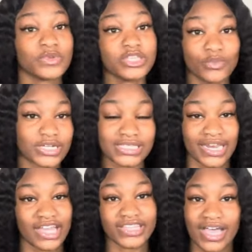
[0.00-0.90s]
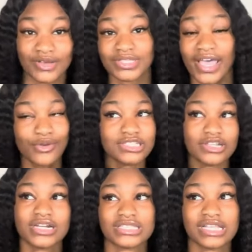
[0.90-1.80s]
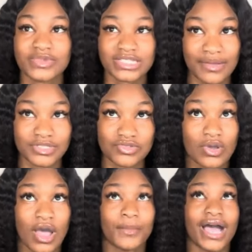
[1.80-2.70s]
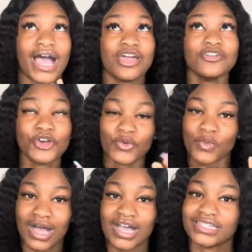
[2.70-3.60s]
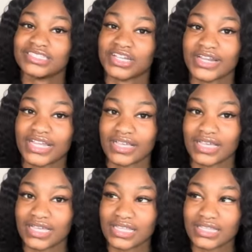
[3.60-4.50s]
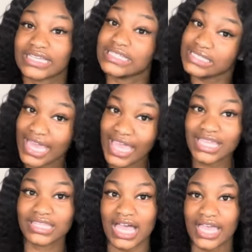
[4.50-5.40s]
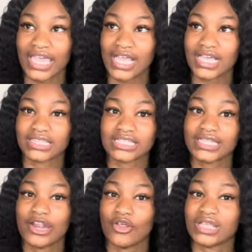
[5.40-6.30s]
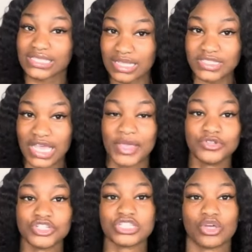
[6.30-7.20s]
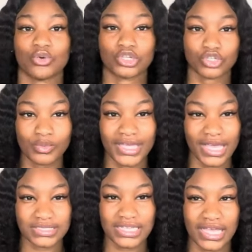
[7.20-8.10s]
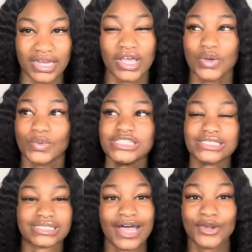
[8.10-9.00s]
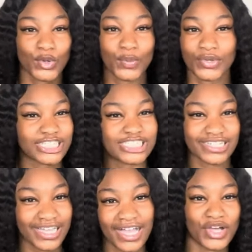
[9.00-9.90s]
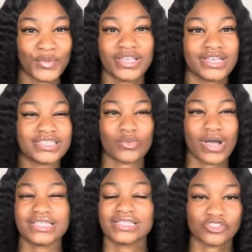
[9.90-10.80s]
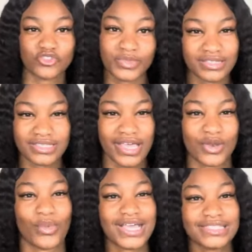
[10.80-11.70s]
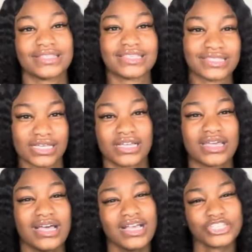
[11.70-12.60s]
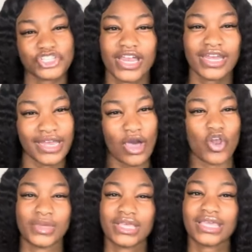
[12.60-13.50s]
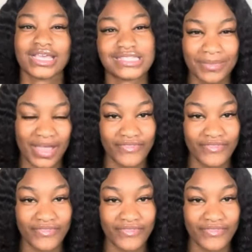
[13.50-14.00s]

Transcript: really wanted to get out the house. It was during the summertime too, but I don't know why during this day during the summertime, it was just so gloomy outside, which is not normal in Chicago, because why is it gloomy outside? Why isn't the sun shining down on me, kissing my